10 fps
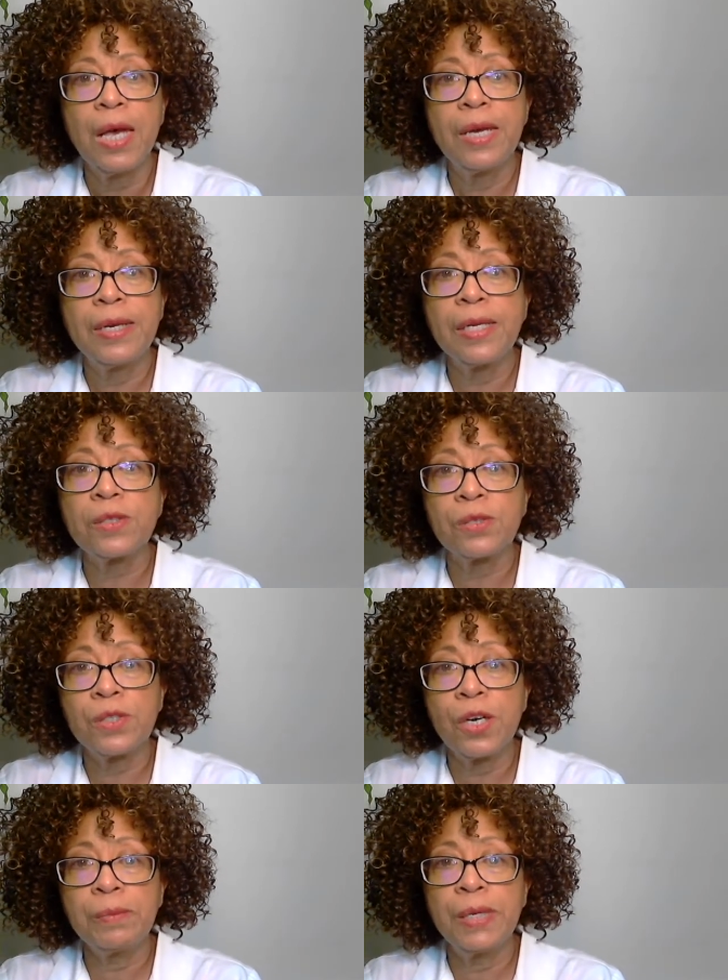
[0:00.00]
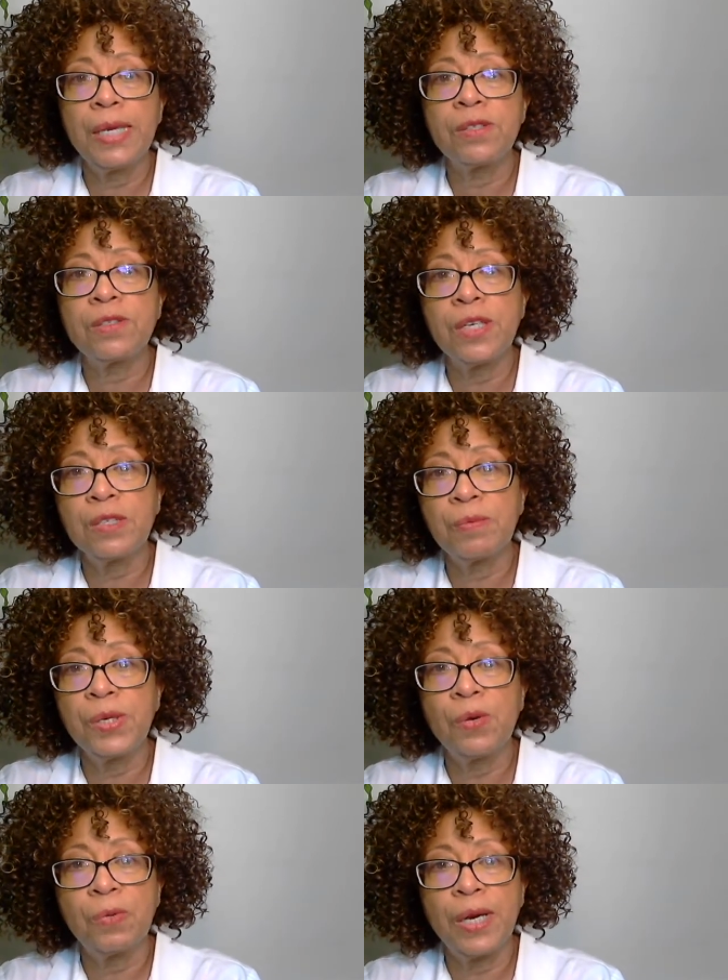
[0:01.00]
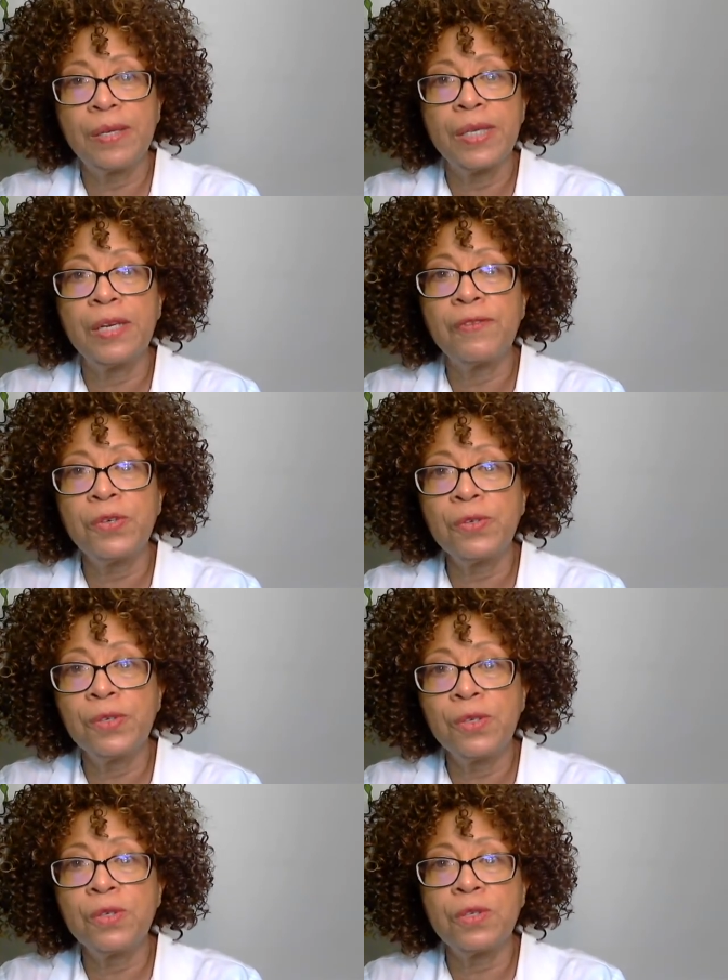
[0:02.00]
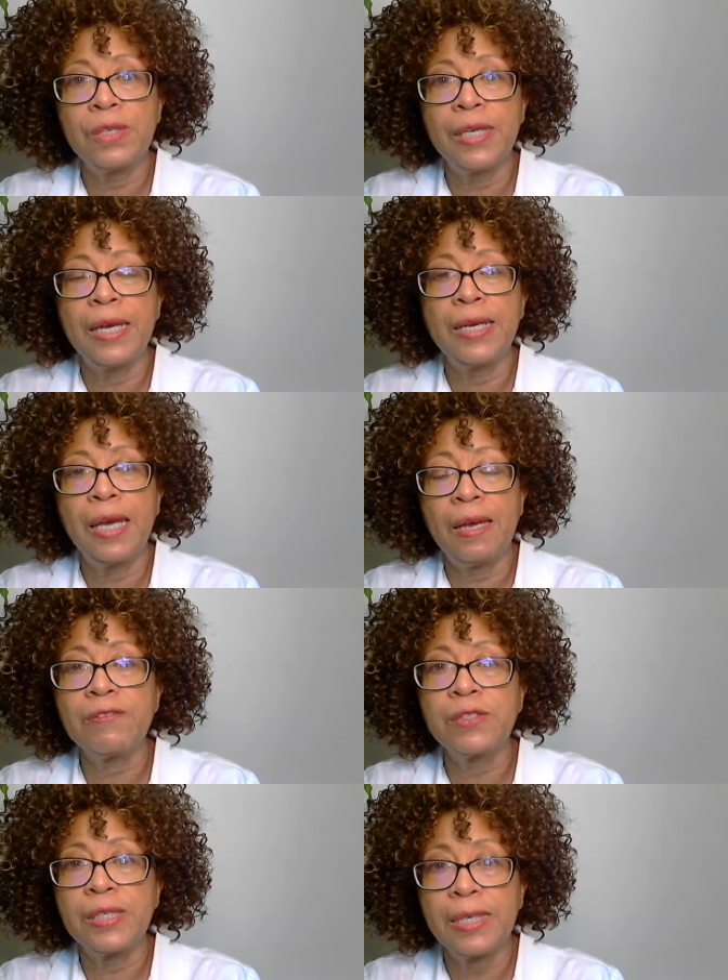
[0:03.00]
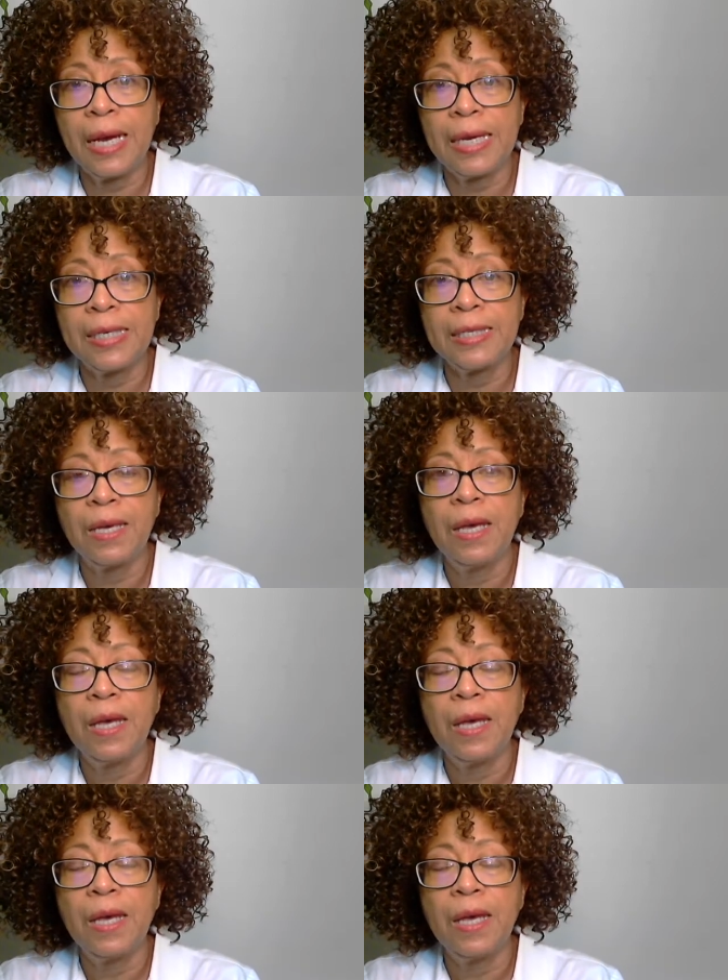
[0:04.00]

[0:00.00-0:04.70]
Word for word: nasal terminates, just be aware that if you use that every night,